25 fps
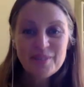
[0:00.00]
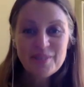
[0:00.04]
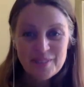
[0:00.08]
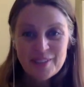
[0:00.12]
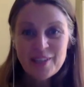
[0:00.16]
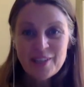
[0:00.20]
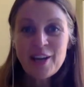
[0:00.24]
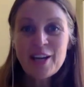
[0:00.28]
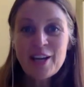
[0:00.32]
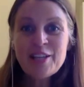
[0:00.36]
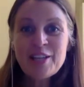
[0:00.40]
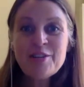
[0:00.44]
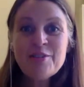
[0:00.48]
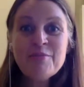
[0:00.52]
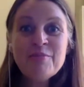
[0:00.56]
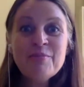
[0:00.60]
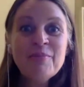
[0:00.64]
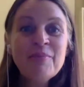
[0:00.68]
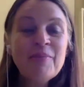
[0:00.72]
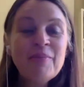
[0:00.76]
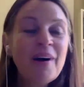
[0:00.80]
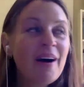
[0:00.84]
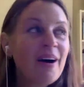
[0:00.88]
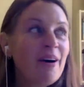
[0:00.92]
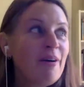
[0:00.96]

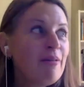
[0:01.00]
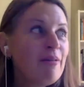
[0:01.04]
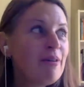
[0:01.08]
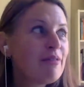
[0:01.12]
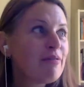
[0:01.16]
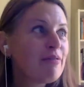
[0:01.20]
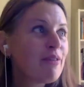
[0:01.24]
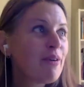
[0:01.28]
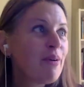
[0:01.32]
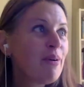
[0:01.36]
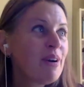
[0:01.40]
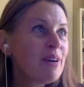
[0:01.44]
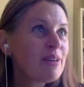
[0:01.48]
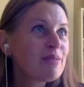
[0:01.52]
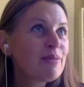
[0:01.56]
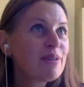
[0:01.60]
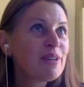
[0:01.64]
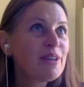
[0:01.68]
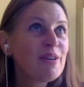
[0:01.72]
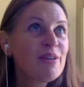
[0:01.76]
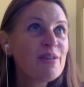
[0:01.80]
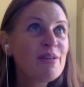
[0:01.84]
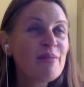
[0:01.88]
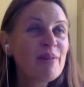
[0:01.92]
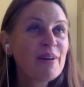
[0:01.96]
yeah, oh, of course. Well,
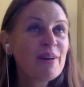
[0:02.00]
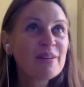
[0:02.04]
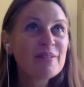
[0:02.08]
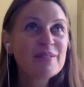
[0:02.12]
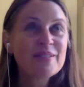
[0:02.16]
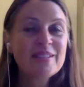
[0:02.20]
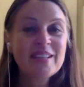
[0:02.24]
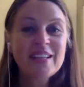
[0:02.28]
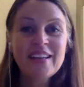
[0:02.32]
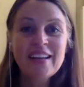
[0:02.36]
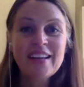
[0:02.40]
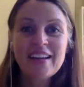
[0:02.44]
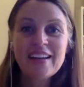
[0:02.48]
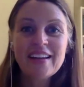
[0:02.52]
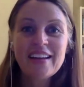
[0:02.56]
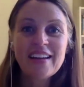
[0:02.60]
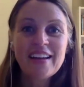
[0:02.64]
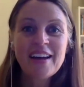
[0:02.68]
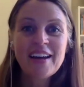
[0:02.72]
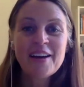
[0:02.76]
you're the one who did it.